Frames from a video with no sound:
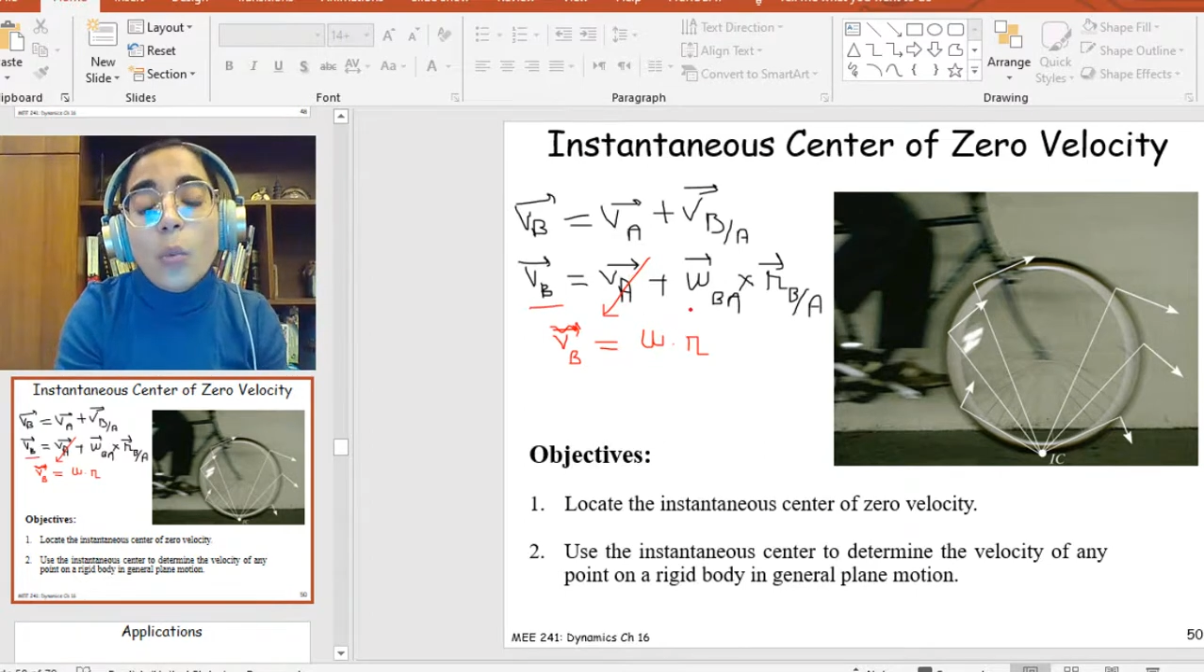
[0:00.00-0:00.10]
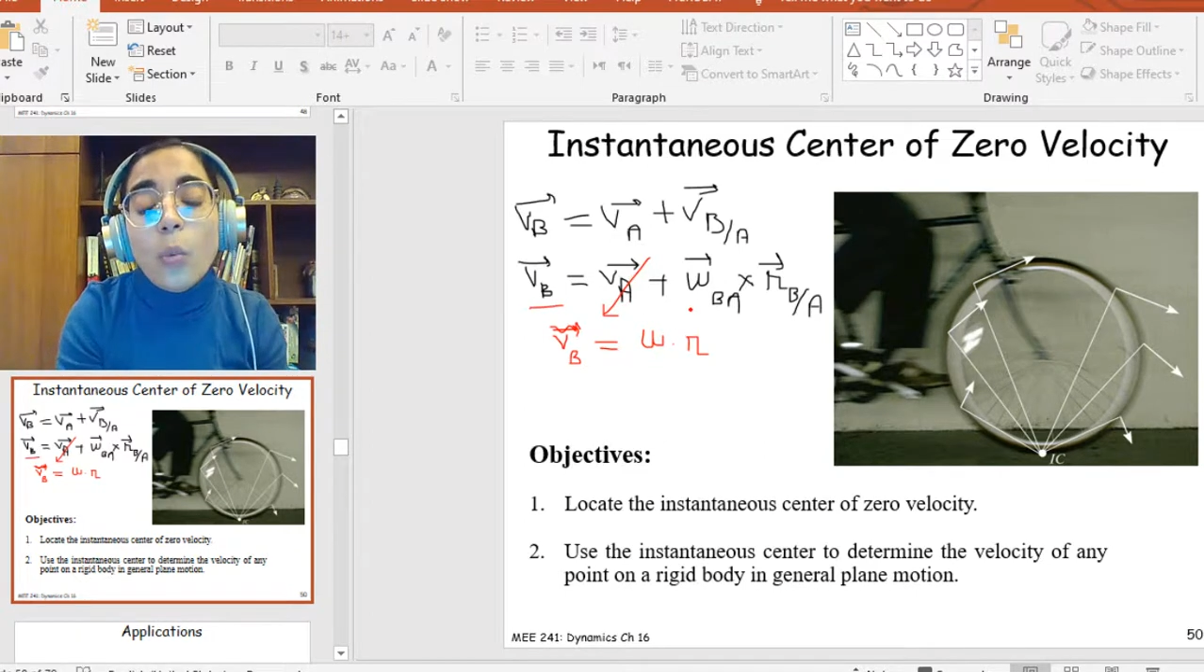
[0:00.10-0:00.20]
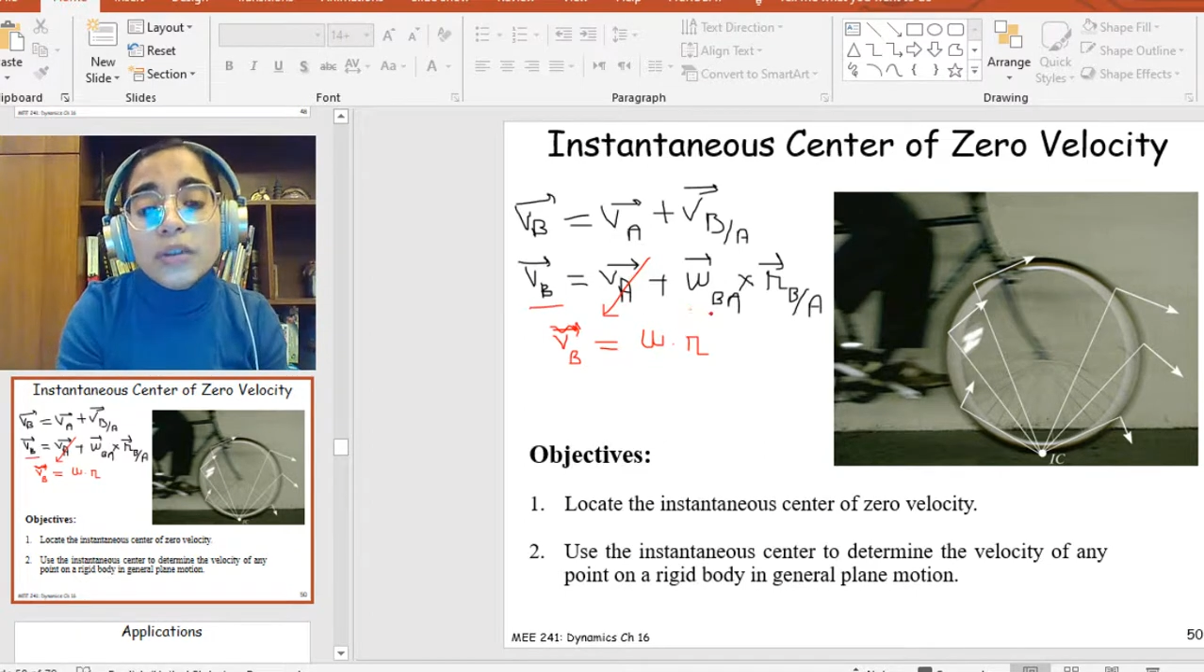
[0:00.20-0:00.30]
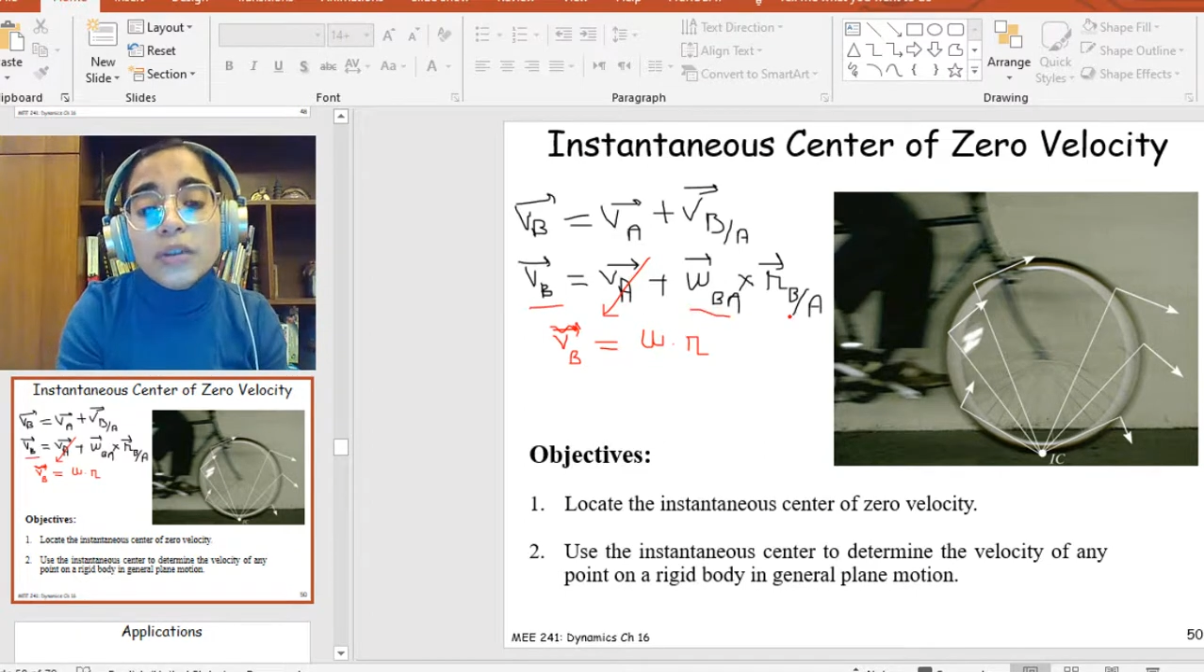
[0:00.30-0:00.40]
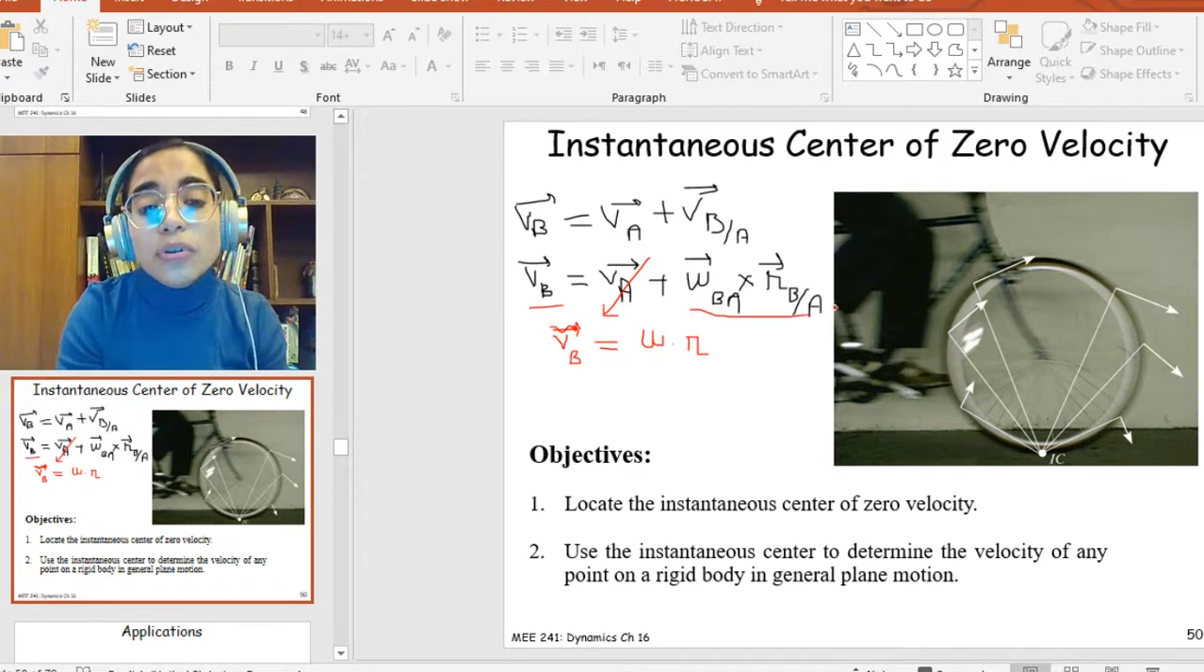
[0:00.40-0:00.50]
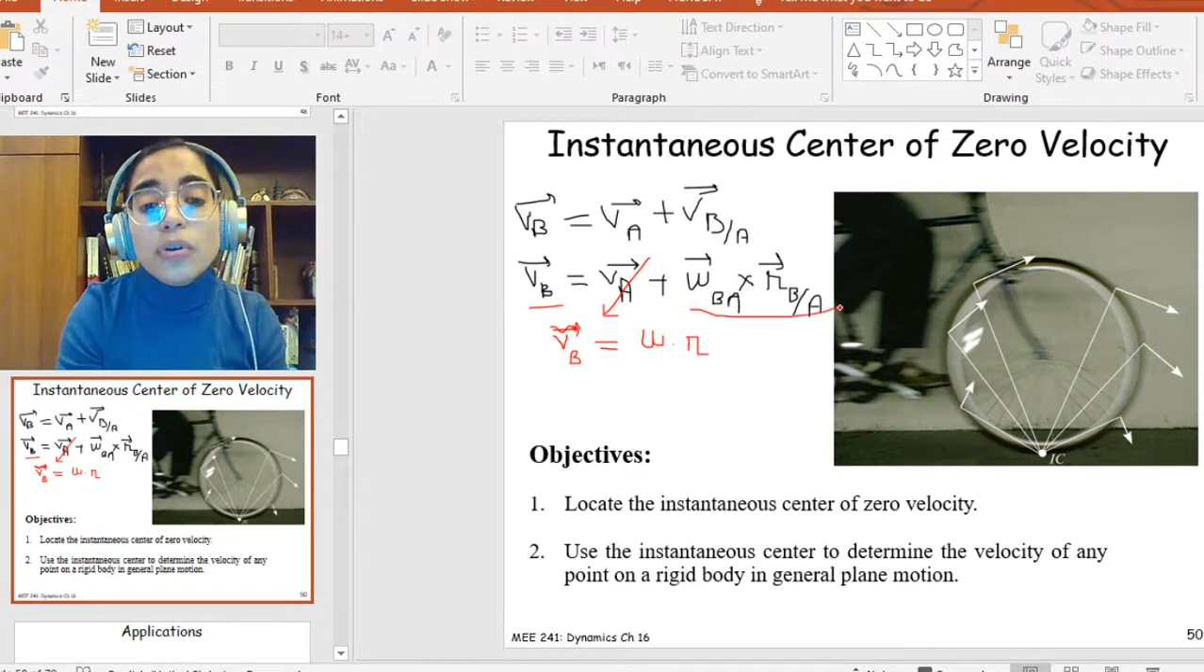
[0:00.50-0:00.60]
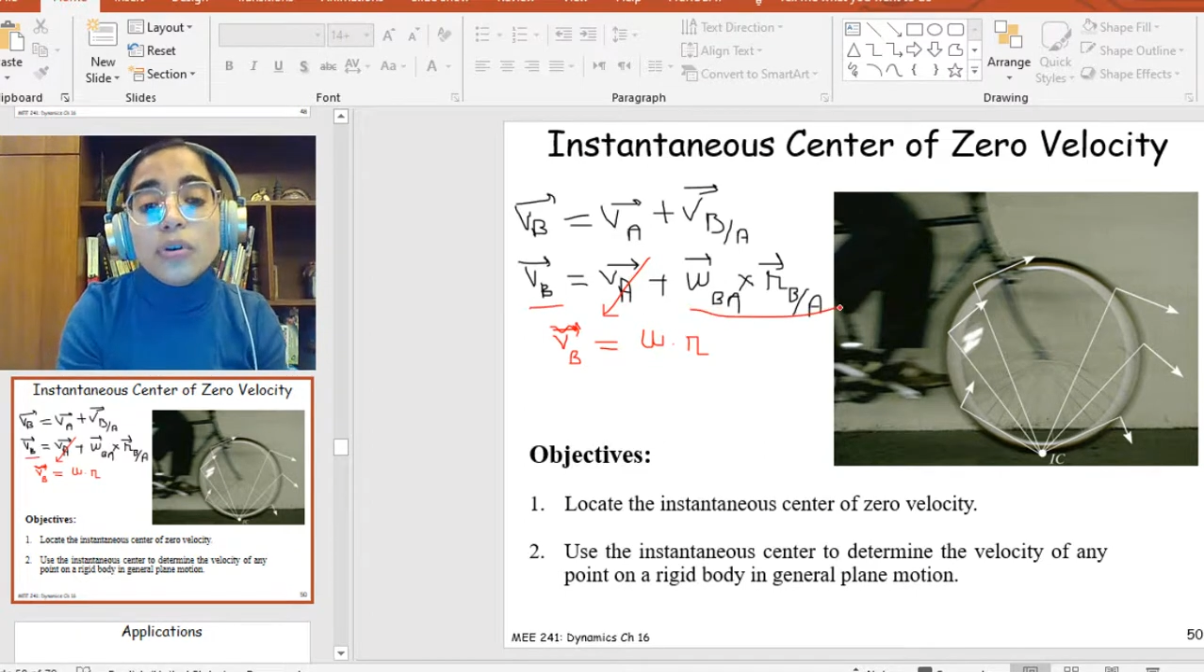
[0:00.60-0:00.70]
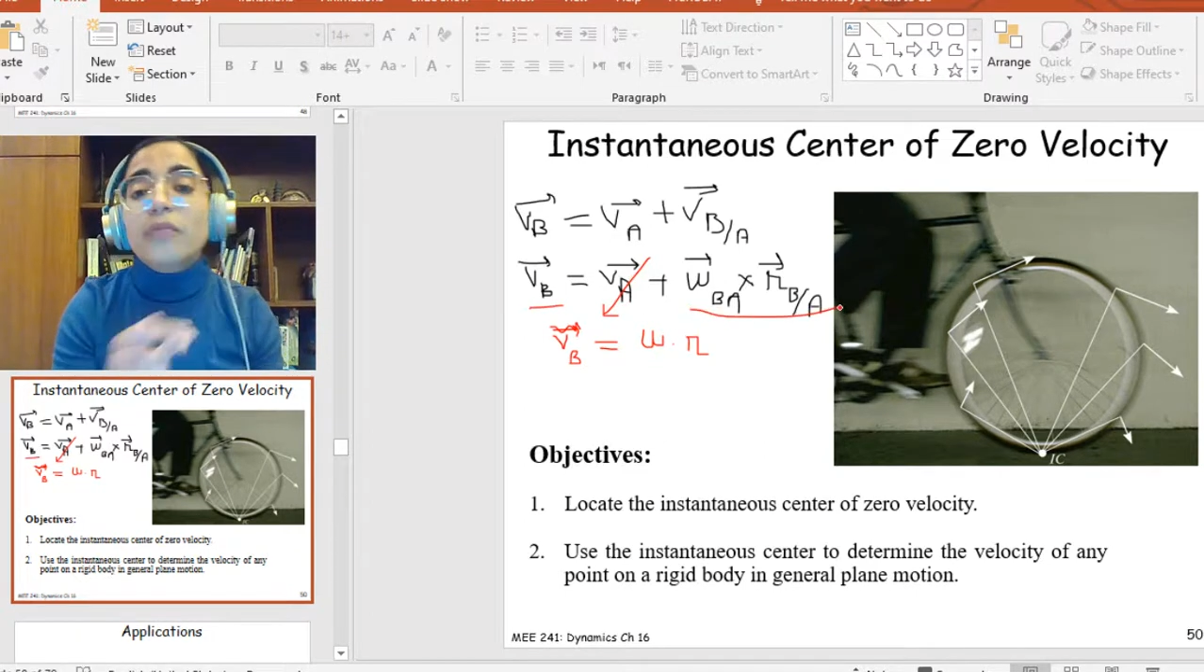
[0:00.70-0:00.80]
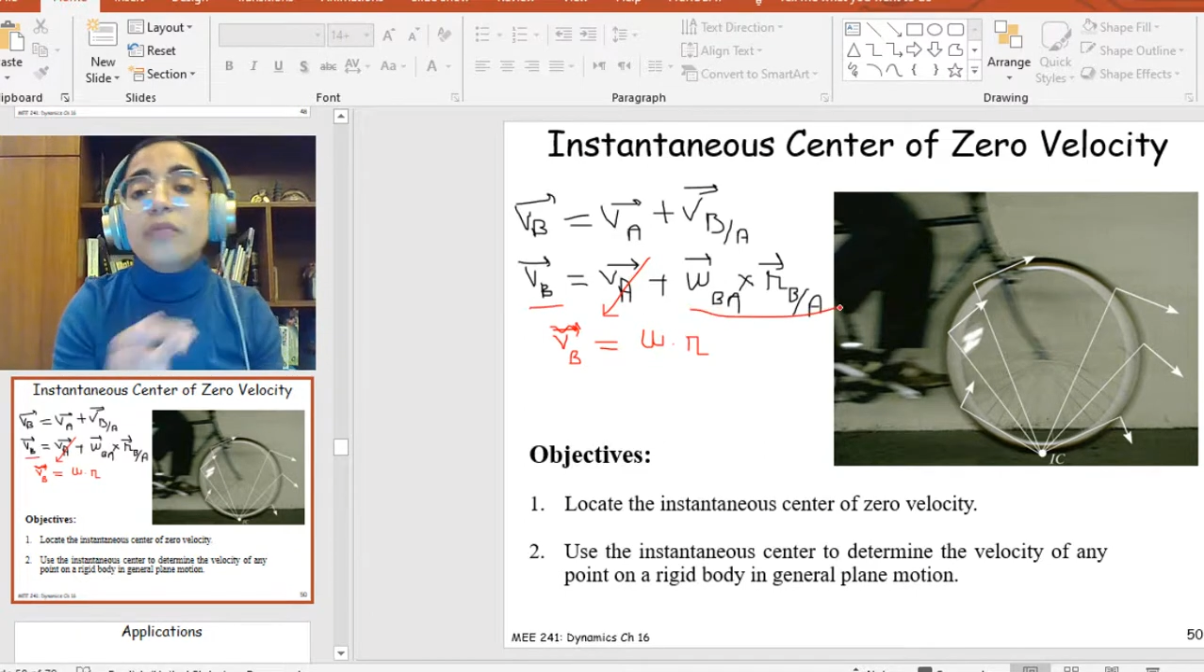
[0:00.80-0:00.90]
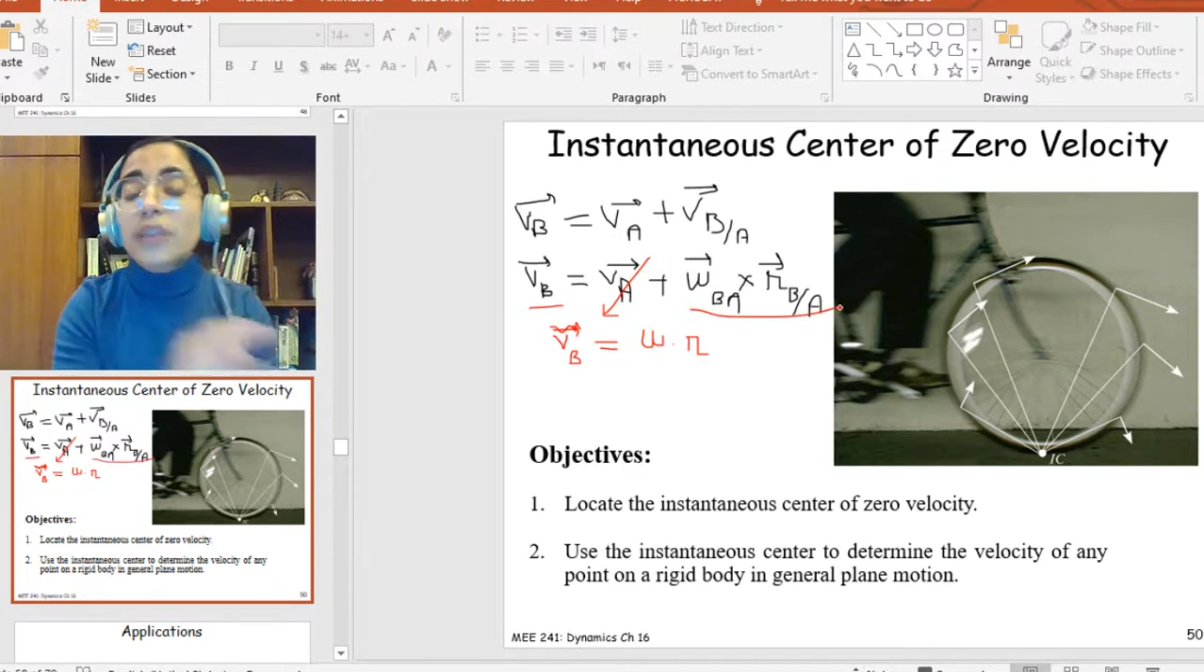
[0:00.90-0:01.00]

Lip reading: one term.